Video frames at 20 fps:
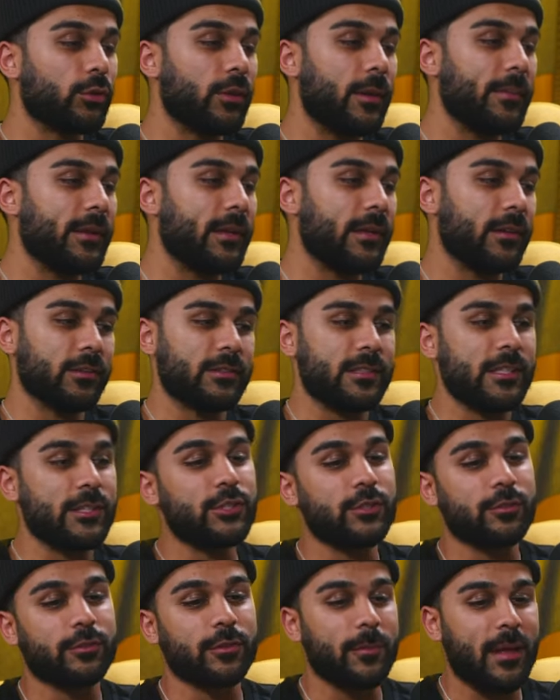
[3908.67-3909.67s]
I mean, it'll
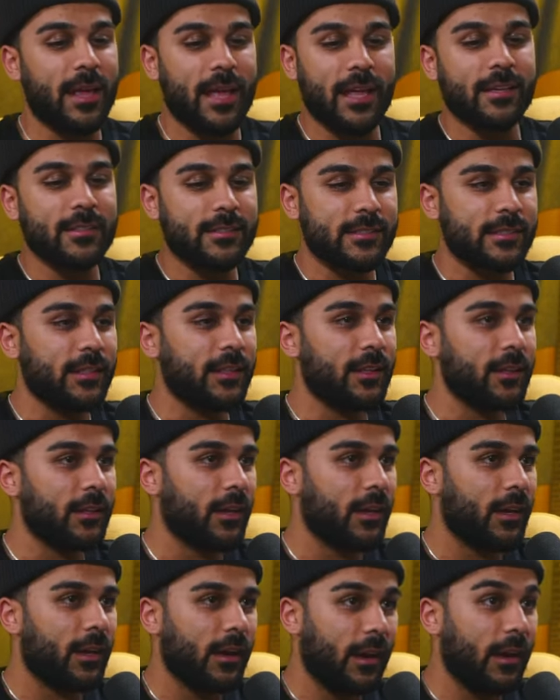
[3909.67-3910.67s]
teach you from A to Z
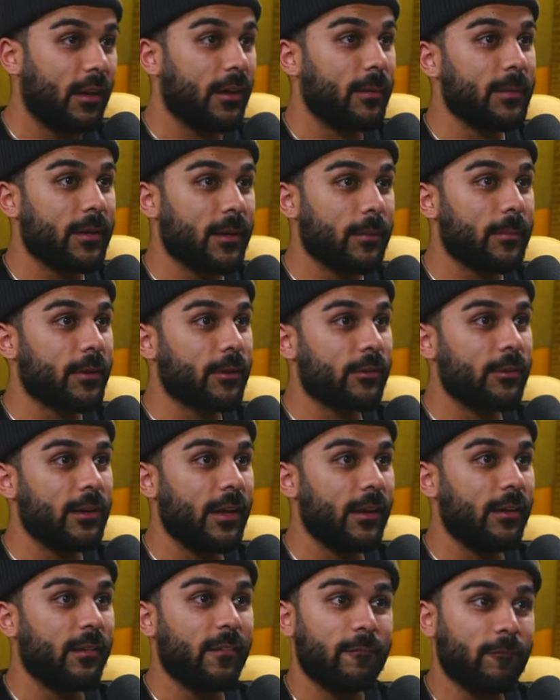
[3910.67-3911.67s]
how to become a
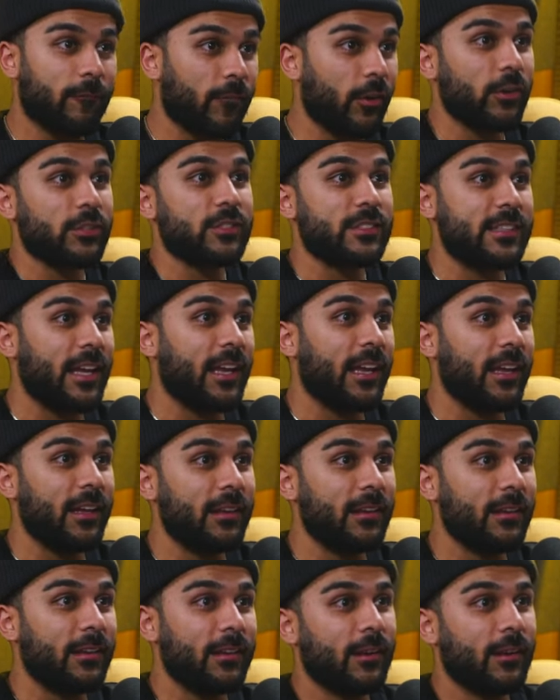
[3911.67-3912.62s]
creator. Yes. First day.